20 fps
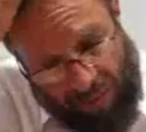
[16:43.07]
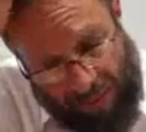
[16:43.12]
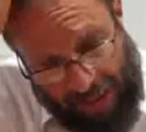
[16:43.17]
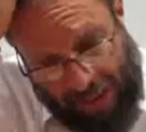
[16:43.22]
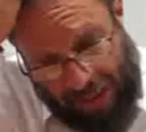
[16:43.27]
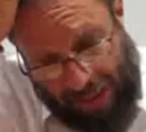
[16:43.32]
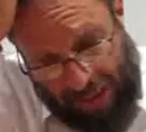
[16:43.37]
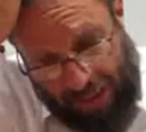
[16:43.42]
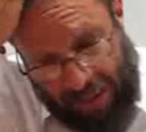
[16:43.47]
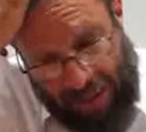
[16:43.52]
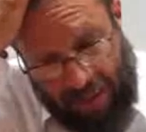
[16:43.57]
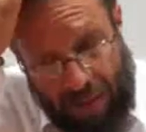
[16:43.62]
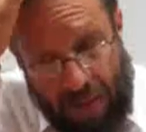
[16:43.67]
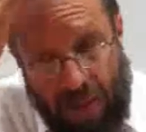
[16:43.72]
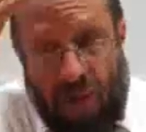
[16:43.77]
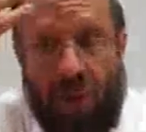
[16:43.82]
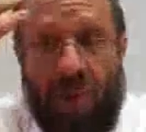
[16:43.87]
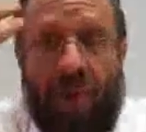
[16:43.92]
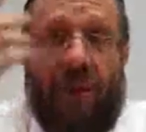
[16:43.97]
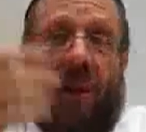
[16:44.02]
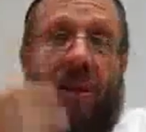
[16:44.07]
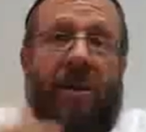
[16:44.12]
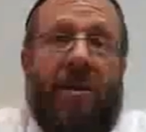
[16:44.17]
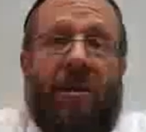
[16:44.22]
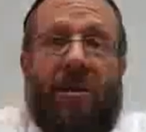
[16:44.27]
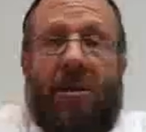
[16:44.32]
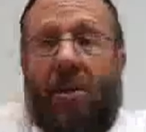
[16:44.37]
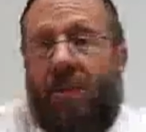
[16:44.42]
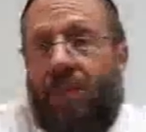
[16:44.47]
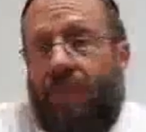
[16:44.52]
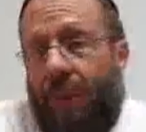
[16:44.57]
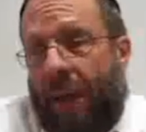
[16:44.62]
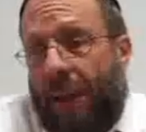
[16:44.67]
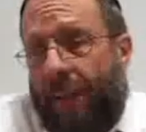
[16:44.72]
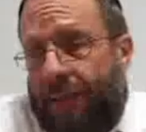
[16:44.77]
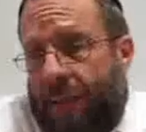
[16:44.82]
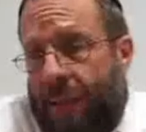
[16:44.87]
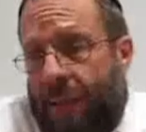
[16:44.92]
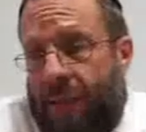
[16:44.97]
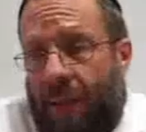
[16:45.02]
man should be understood
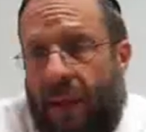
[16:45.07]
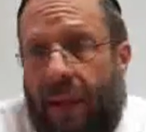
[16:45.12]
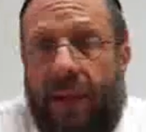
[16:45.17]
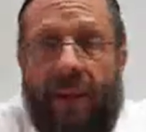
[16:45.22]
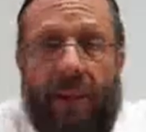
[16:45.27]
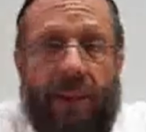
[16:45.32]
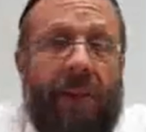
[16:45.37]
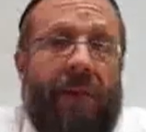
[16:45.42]
perhaps as a